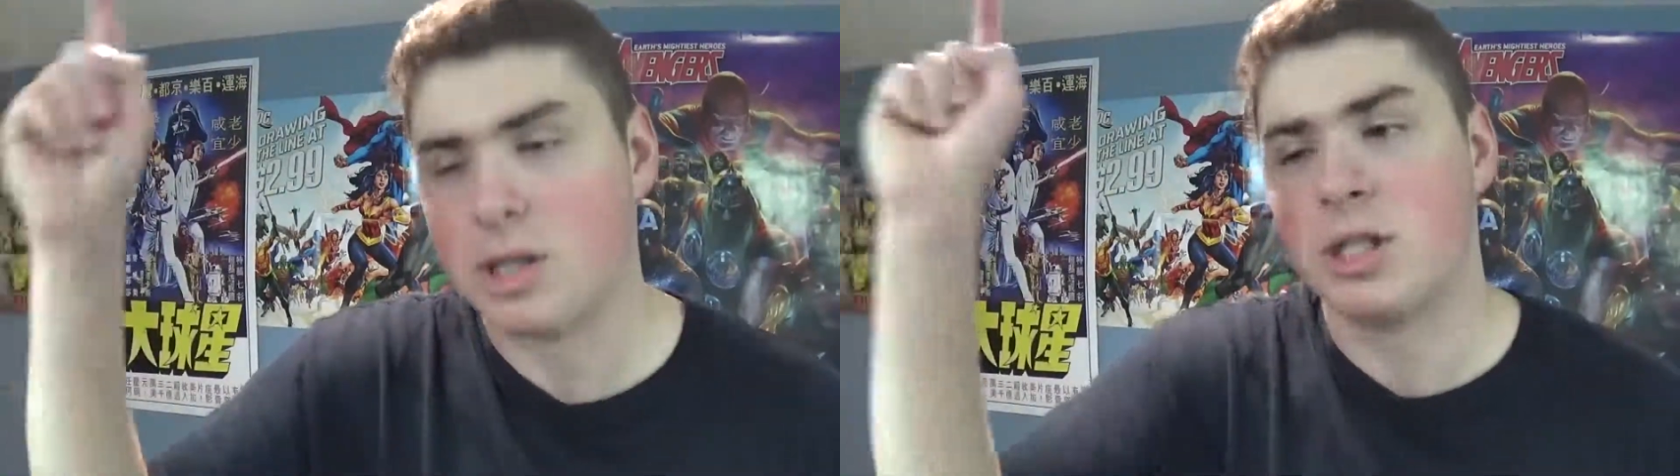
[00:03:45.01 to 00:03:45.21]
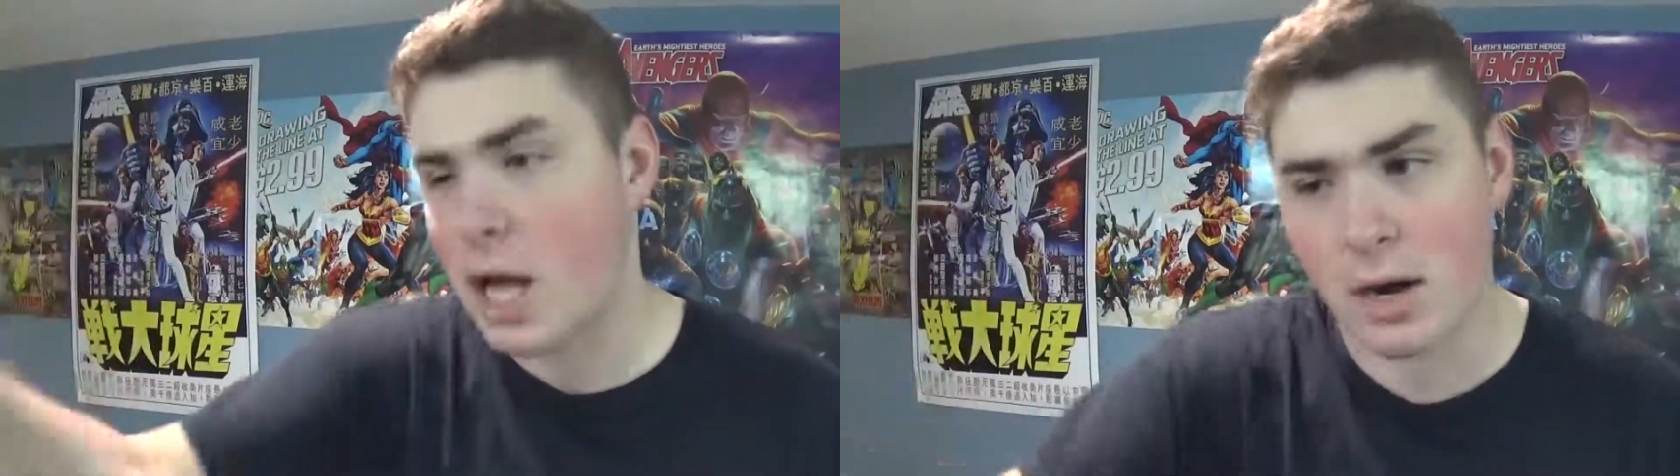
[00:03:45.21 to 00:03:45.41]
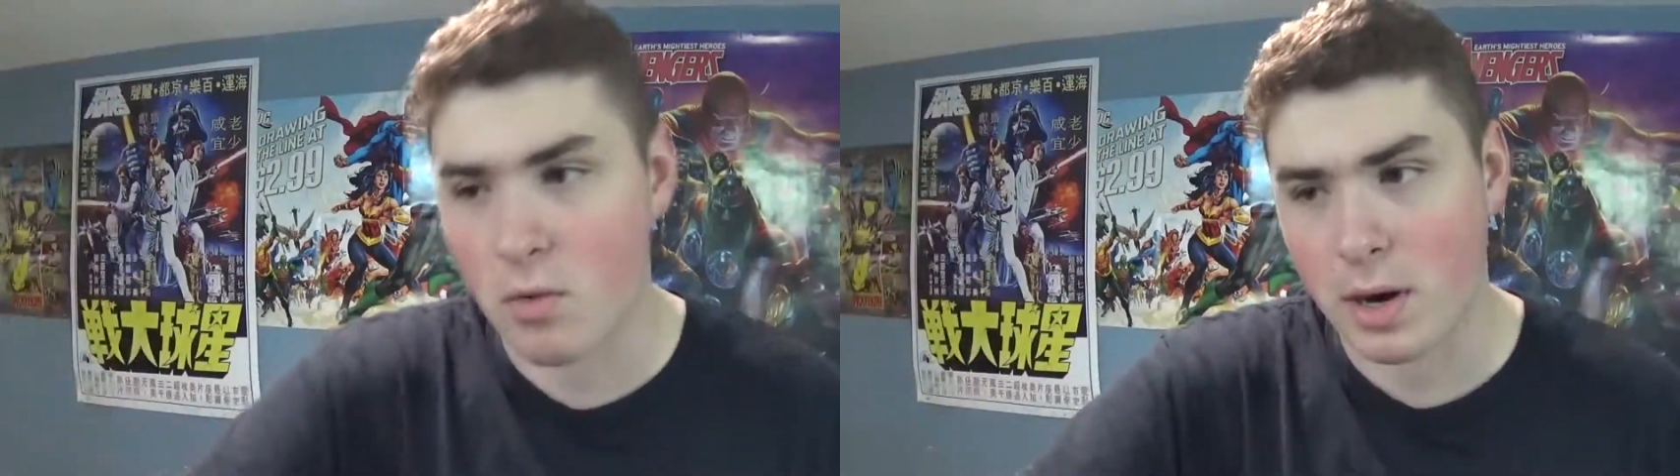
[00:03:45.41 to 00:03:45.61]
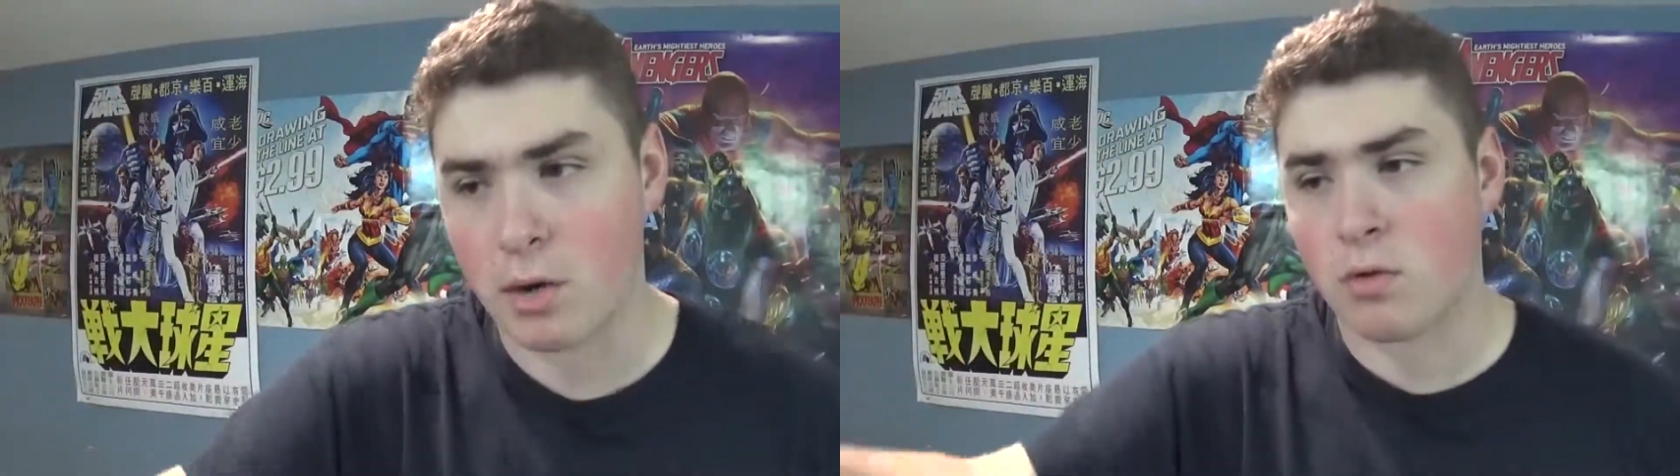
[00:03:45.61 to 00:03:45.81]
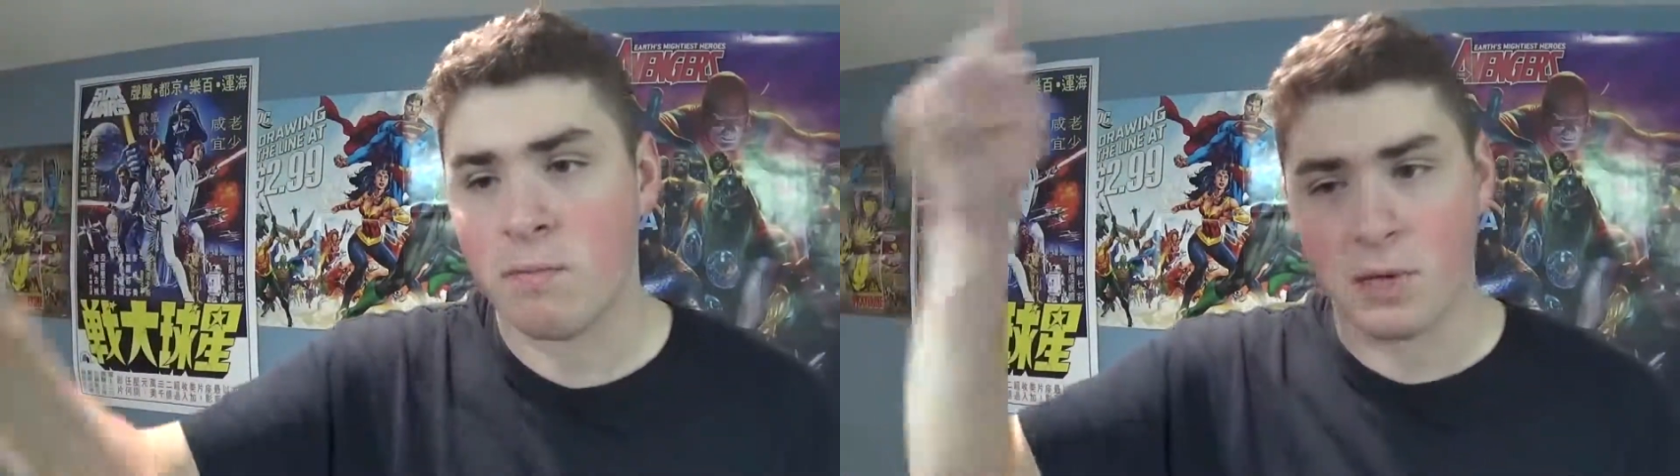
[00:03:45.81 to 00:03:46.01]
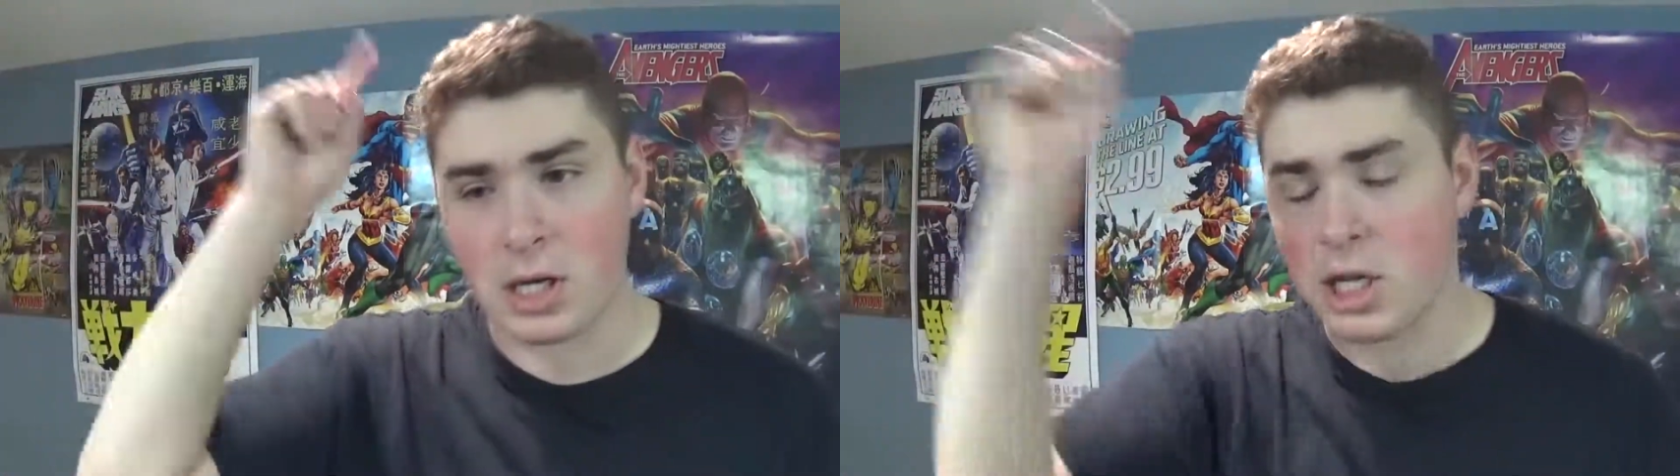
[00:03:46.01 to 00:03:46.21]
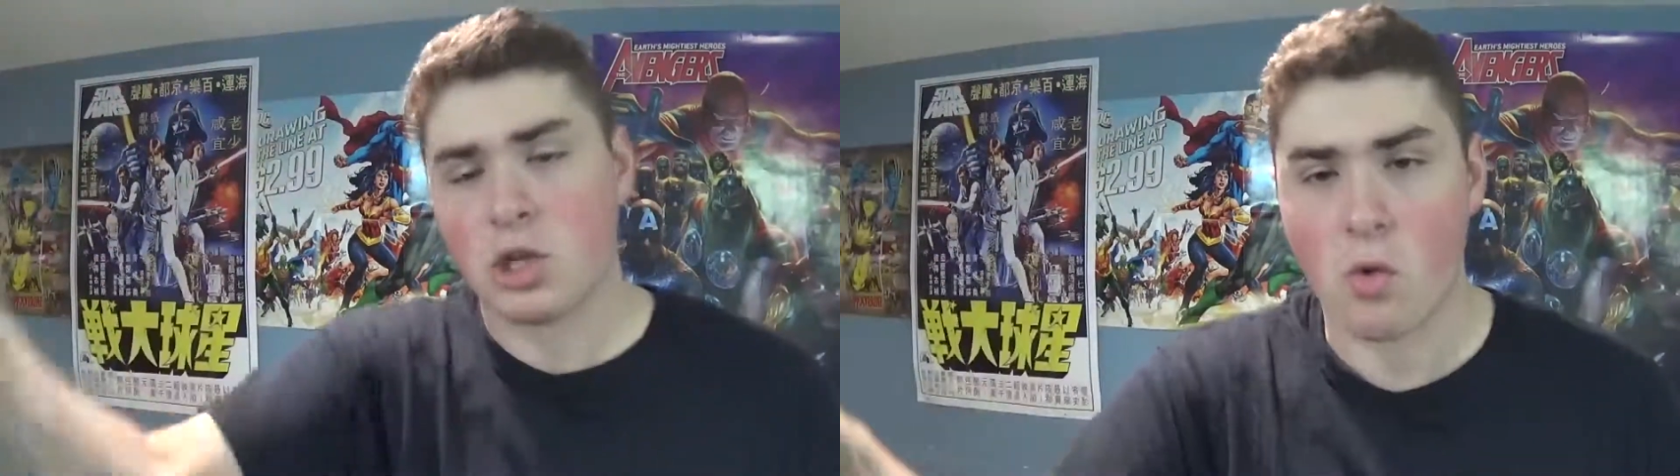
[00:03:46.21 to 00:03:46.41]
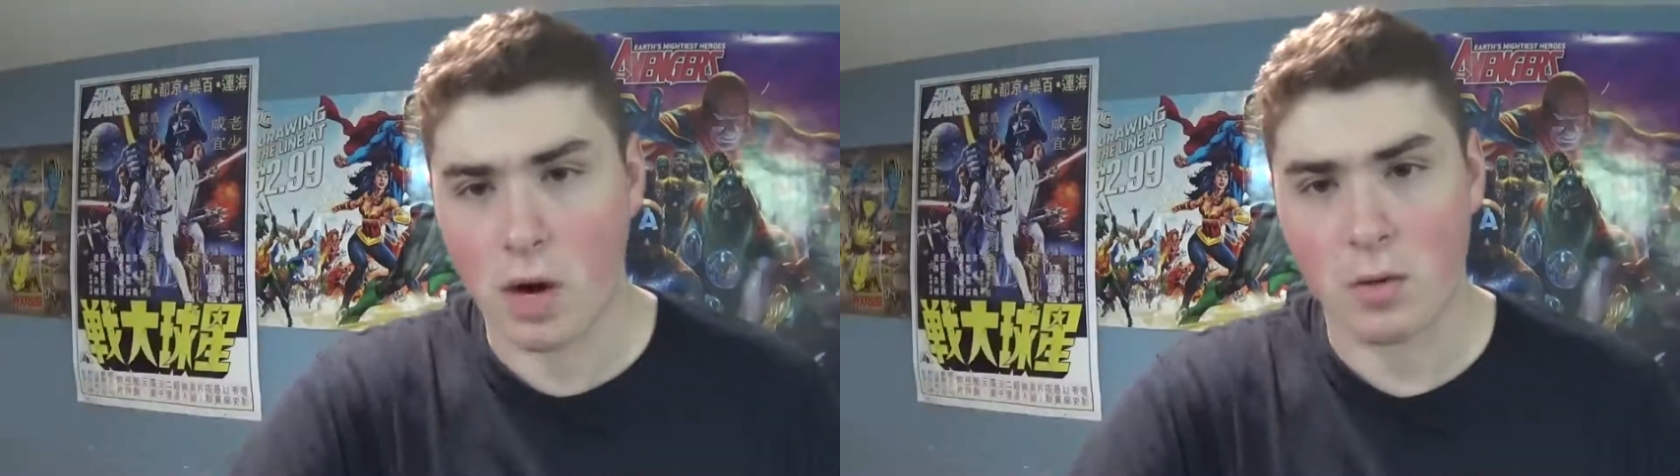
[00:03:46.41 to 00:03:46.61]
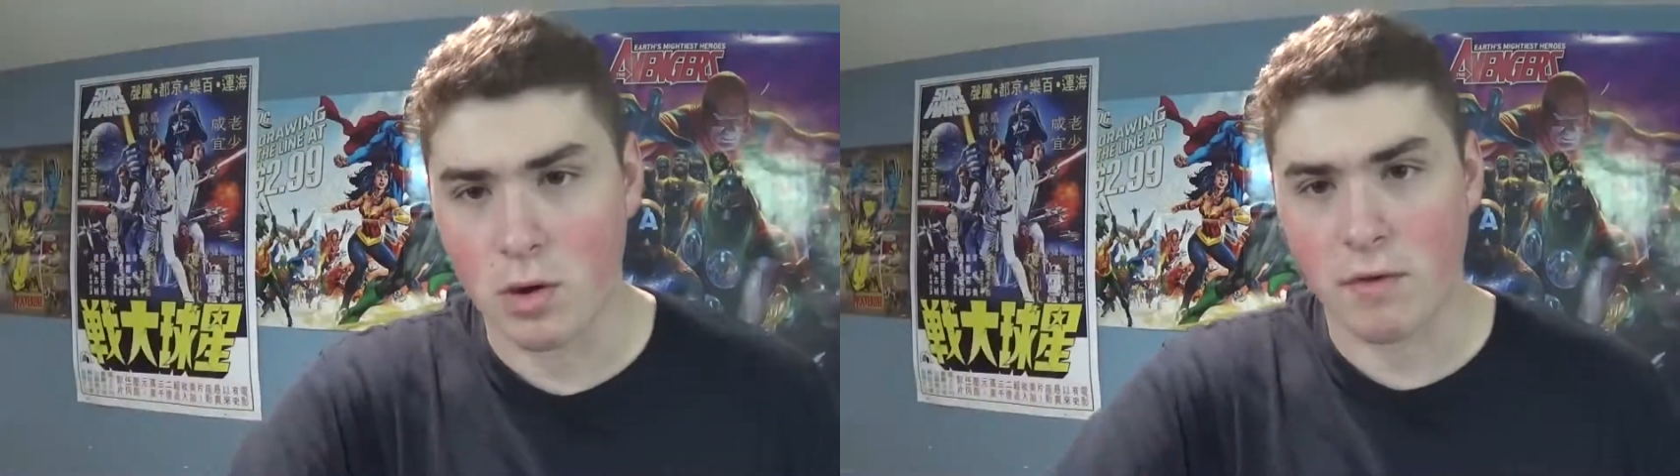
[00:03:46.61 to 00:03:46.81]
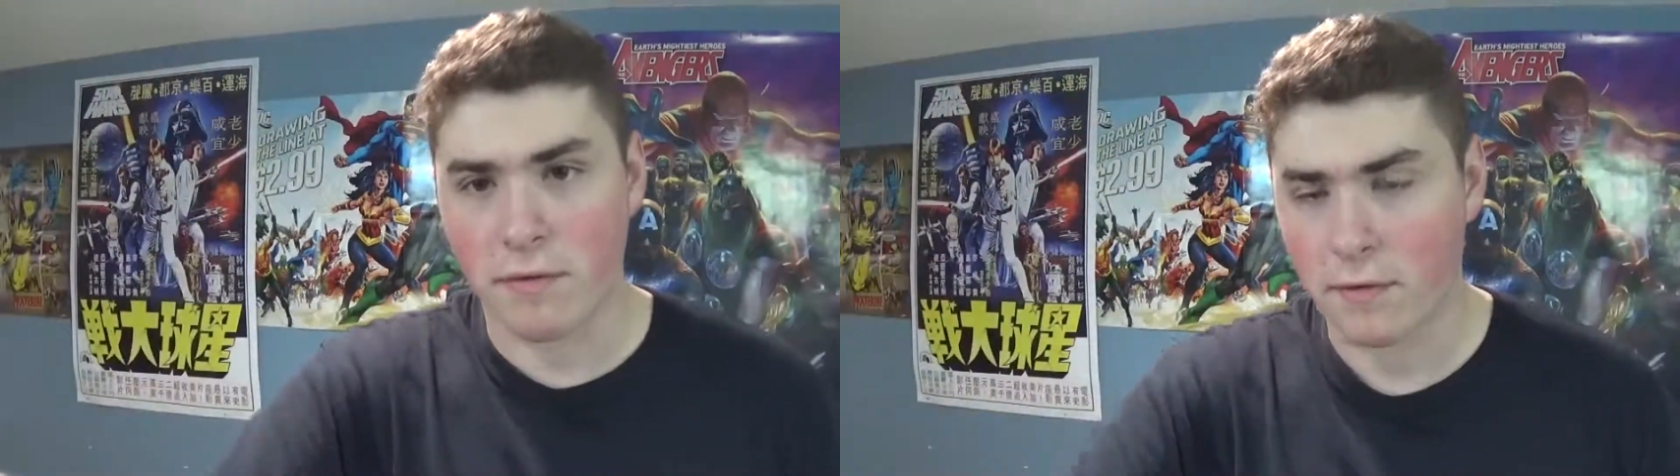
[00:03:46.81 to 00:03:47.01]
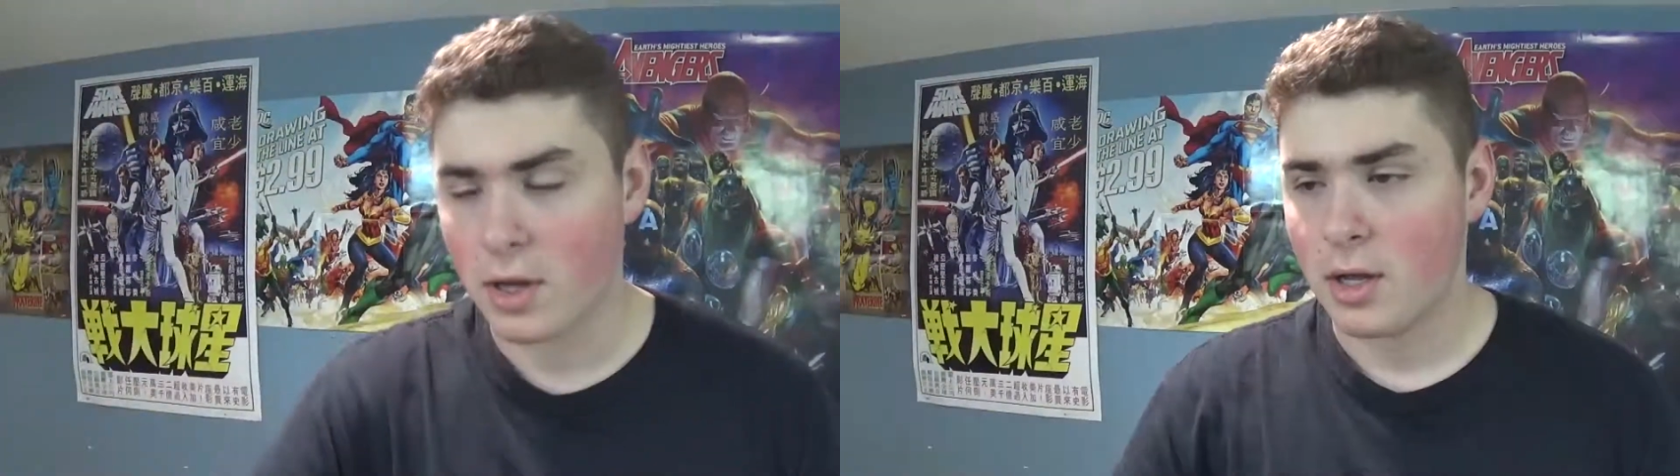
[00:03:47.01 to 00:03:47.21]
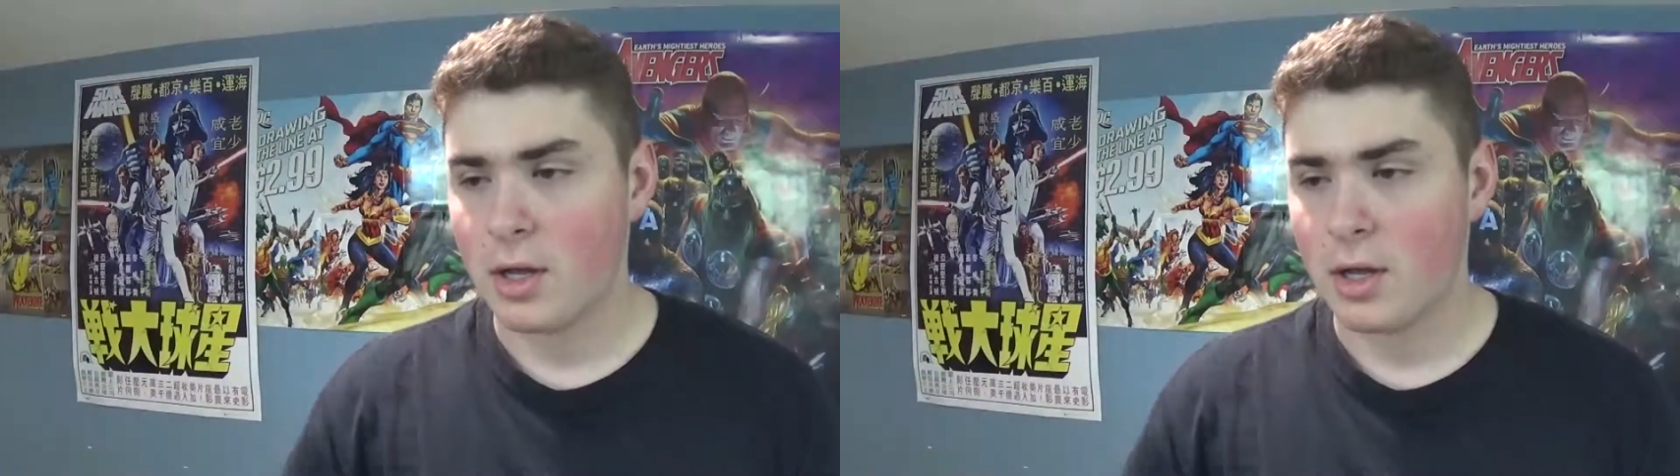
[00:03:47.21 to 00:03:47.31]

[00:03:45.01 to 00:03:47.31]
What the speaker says: He's not a werewolf, but he is a werewolf.